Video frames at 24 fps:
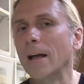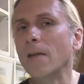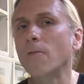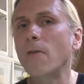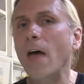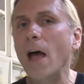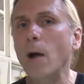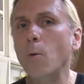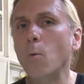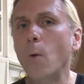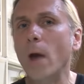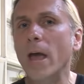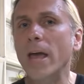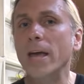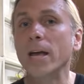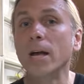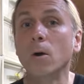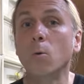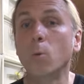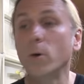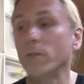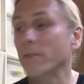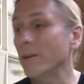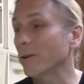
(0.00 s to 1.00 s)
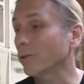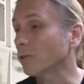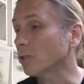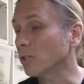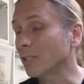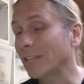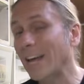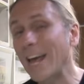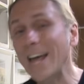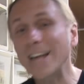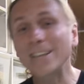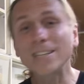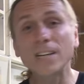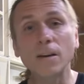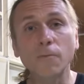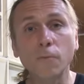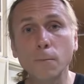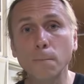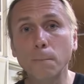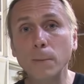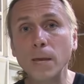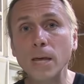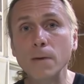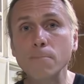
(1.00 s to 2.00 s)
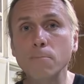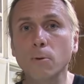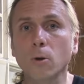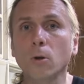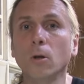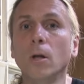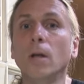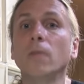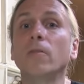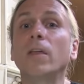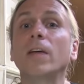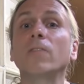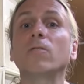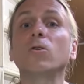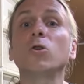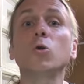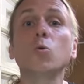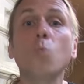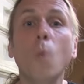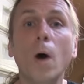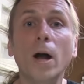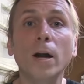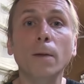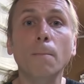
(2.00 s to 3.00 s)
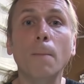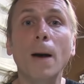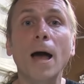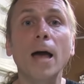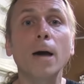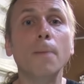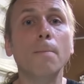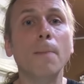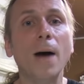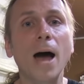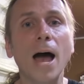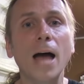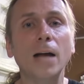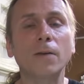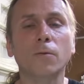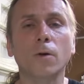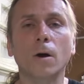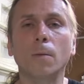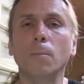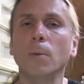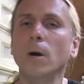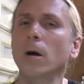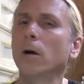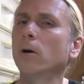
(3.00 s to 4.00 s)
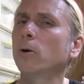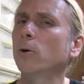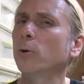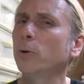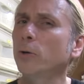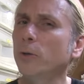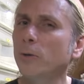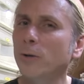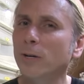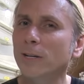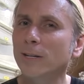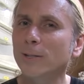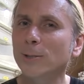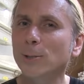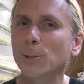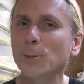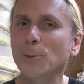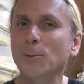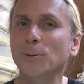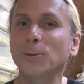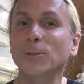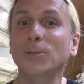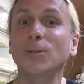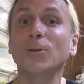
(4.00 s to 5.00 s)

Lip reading: That way, when there's 10 different people that you want to buy a pied from, who are you going to choose?